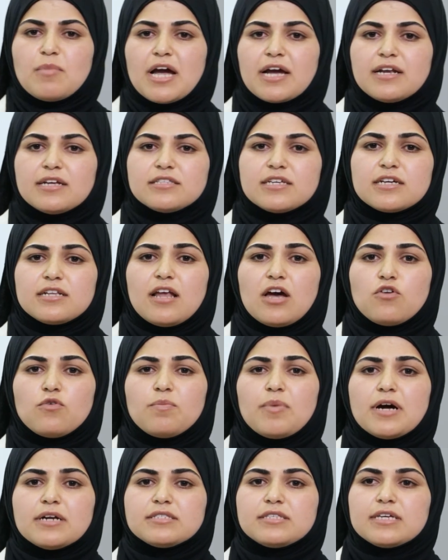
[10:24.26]
magnetic
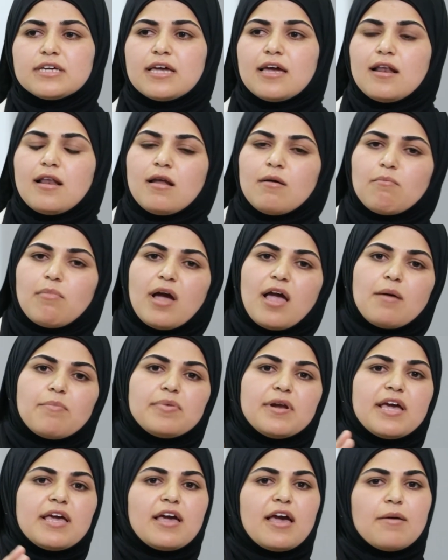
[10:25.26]
nanoparticle by
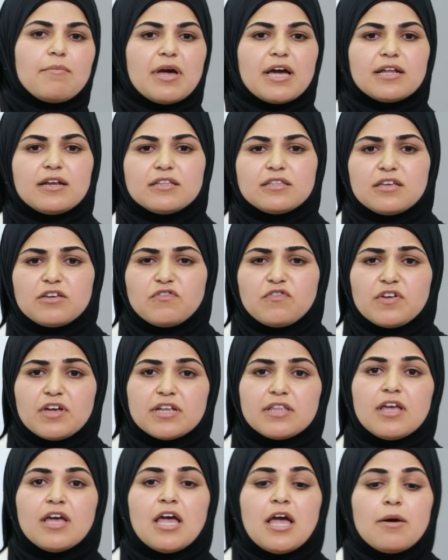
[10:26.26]
applying a magnetic
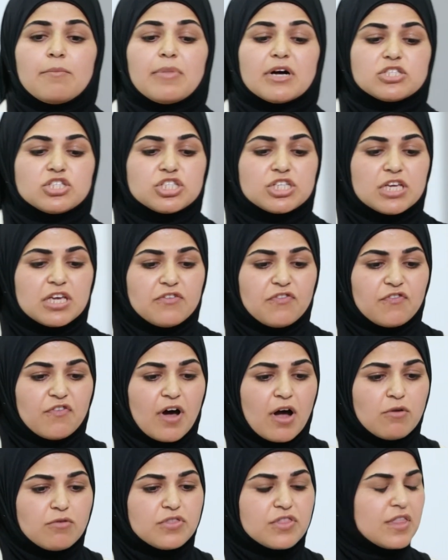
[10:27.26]
field. But she
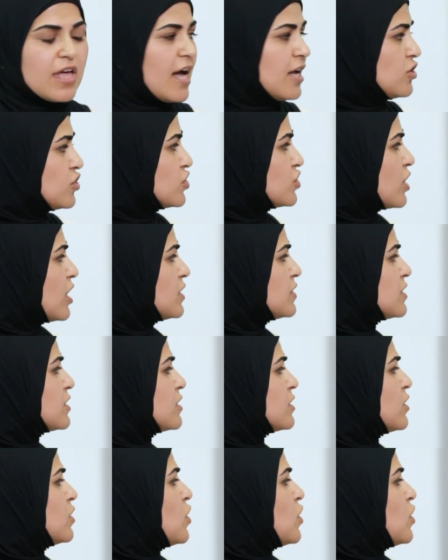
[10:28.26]
found that just